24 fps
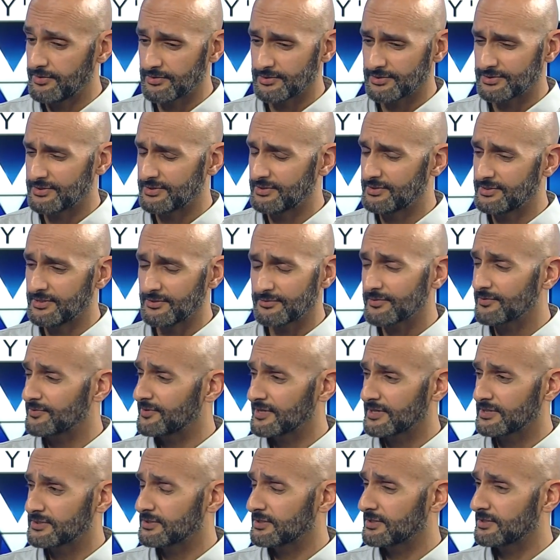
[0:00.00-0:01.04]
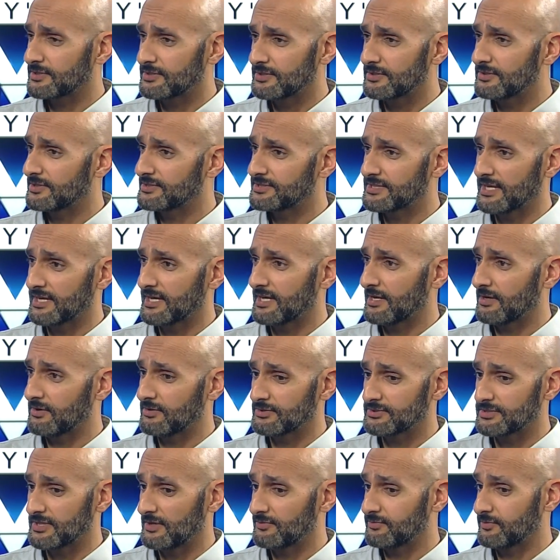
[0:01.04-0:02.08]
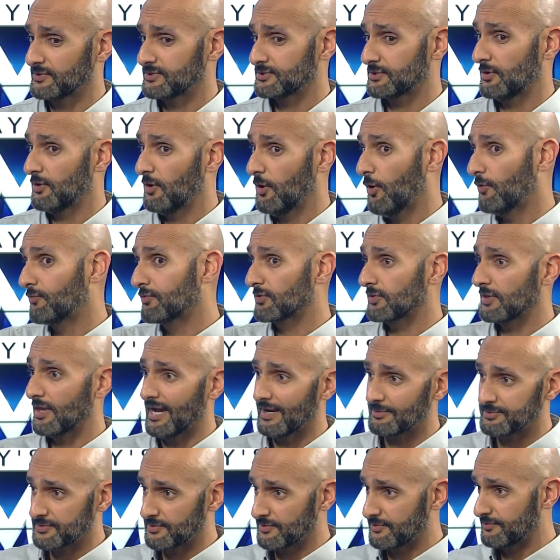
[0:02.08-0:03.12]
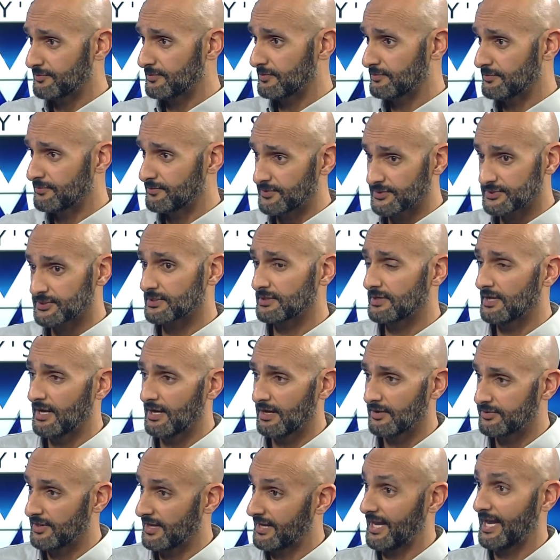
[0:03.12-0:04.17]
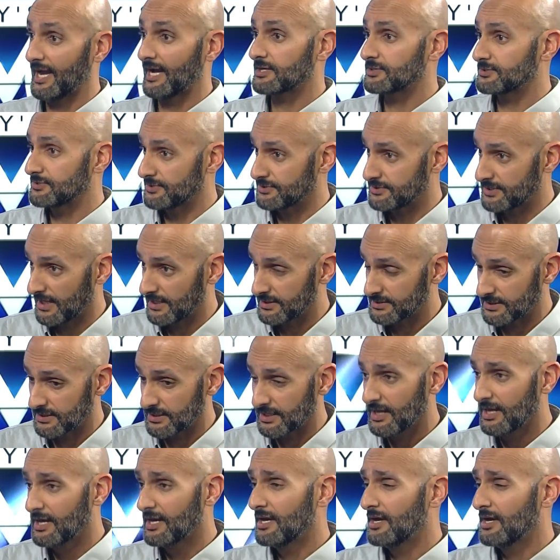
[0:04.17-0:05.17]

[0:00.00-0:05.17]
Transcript: There's different things you could do to take care of yourself, which overlaps with physical health, like exercising